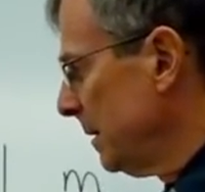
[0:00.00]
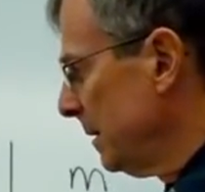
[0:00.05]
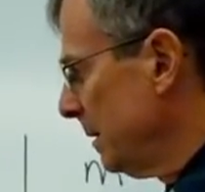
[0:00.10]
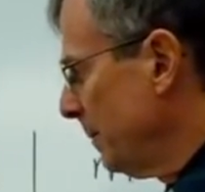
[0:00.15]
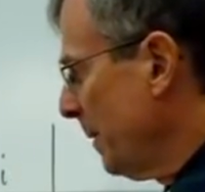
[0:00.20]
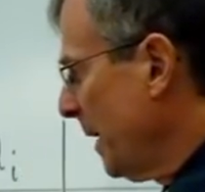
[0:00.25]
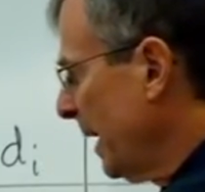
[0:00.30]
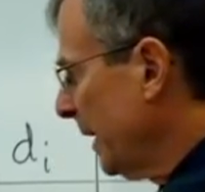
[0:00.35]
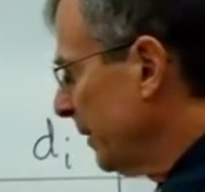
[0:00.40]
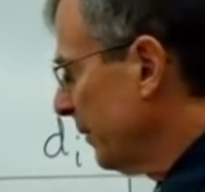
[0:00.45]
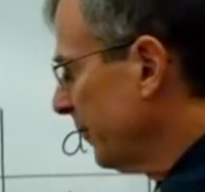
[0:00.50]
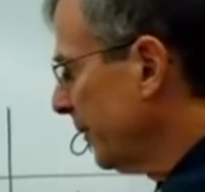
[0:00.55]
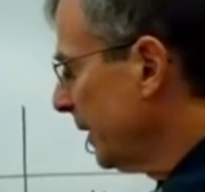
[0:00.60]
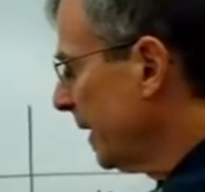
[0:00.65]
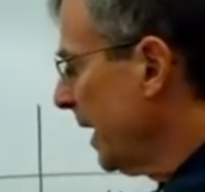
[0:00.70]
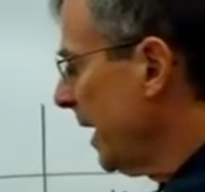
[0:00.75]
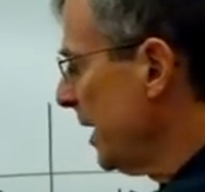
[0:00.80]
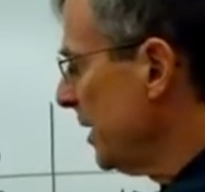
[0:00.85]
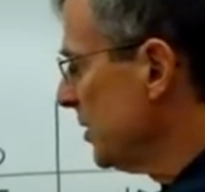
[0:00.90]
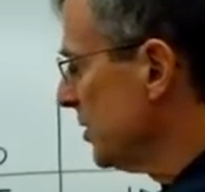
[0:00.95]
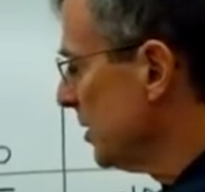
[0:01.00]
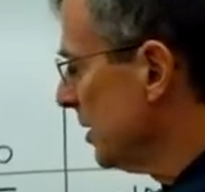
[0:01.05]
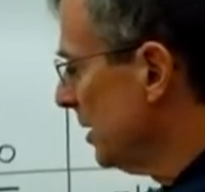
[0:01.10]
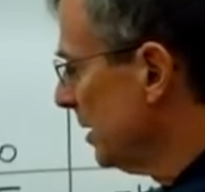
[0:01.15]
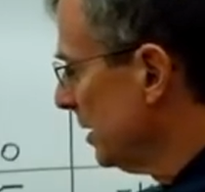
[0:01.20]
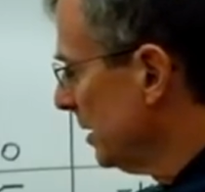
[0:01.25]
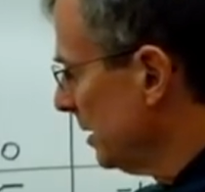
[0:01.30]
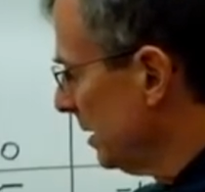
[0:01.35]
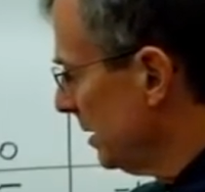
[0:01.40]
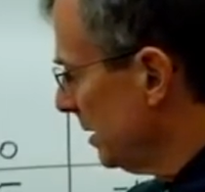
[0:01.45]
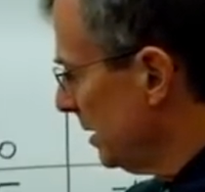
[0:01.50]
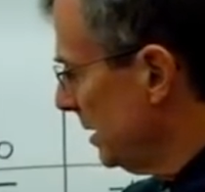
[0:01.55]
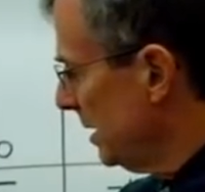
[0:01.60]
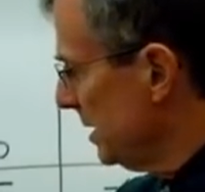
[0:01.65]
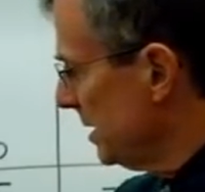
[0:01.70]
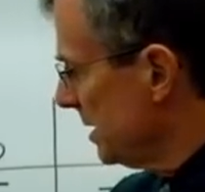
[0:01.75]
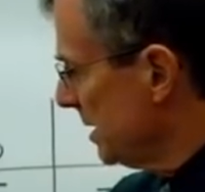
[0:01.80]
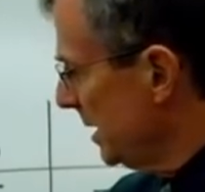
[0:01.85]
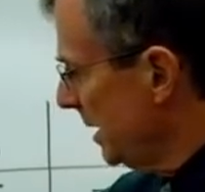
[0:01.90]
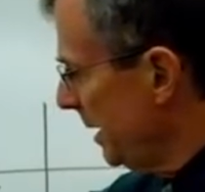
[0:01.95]
Magnification
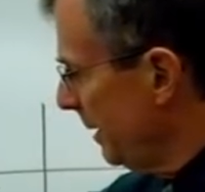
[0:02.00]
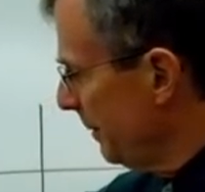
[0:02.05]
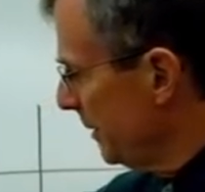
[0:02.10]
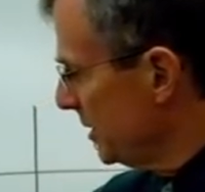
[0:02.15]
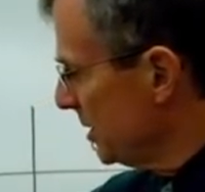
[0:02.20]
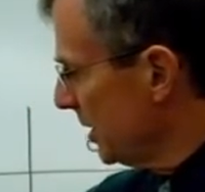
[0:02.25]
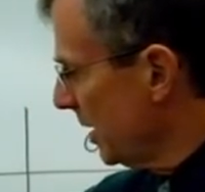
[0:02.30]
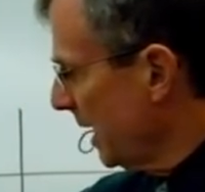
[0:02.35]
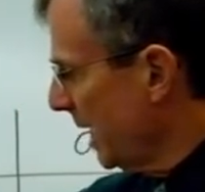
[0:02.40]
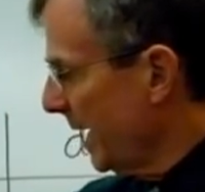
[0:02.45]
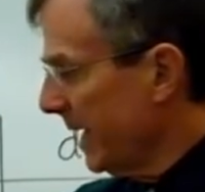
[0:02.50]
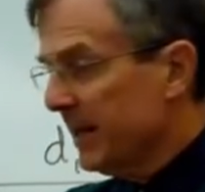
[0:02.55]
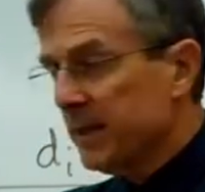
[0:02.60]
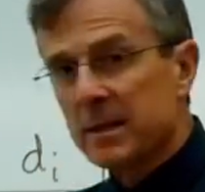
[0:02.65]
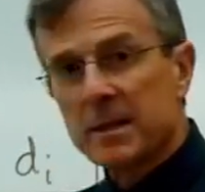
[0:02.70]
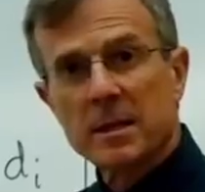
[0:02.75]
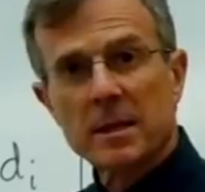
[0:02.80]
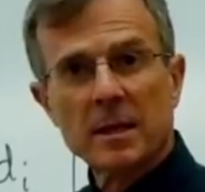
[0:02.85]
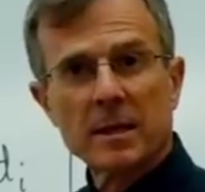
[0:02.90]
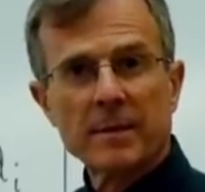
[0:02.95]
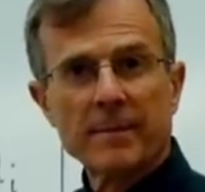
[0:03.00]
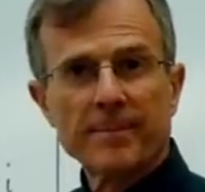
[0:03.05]
is the image height